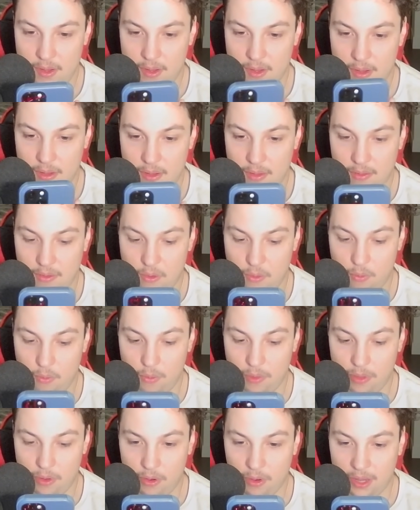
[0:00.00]
let's go
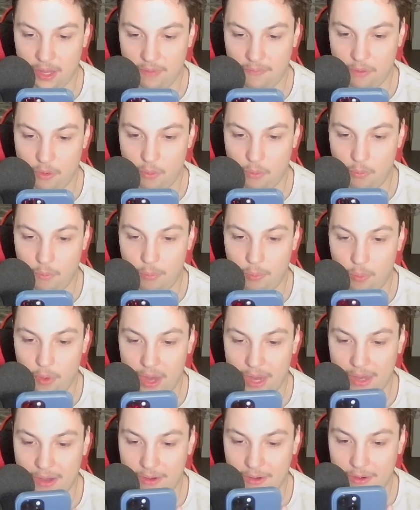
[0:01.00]
with our Evo
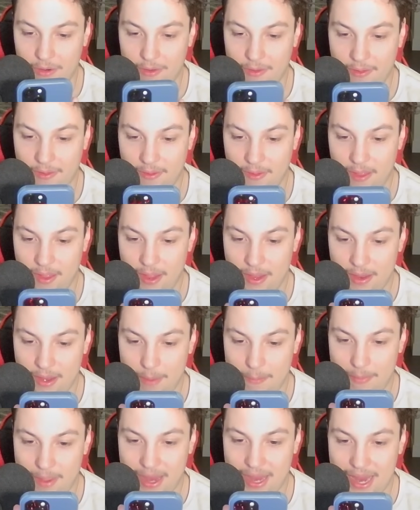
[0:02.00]
breakers. That
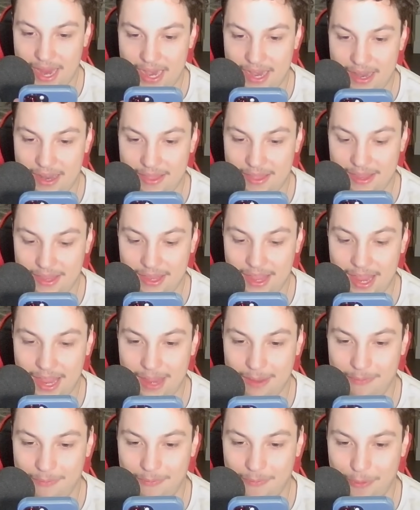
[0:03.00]
might end the
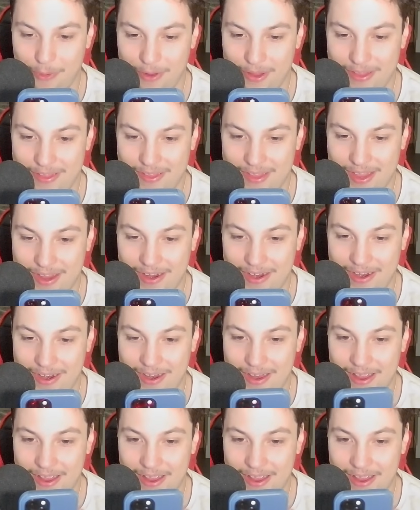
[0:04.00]
game for us here.